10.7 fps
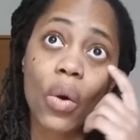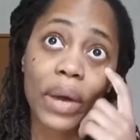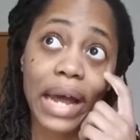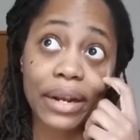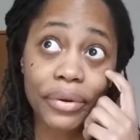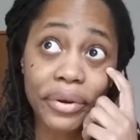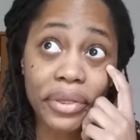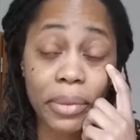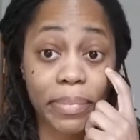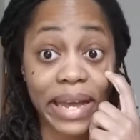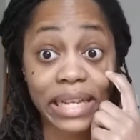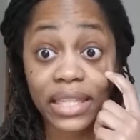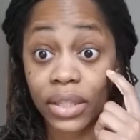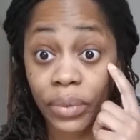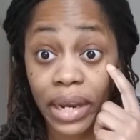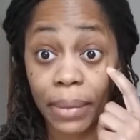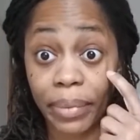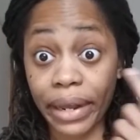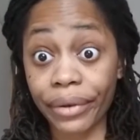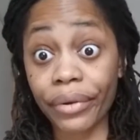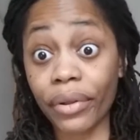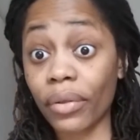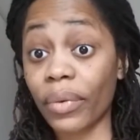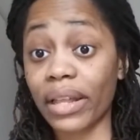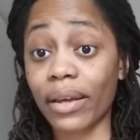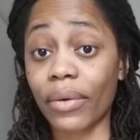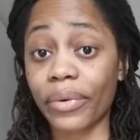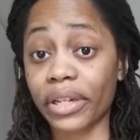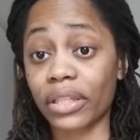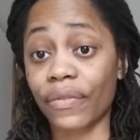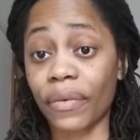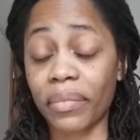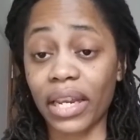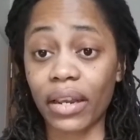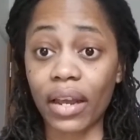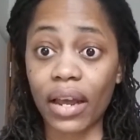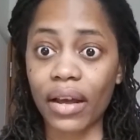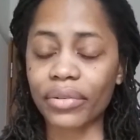Well, I don't know the best way, but I do know the way that works for me.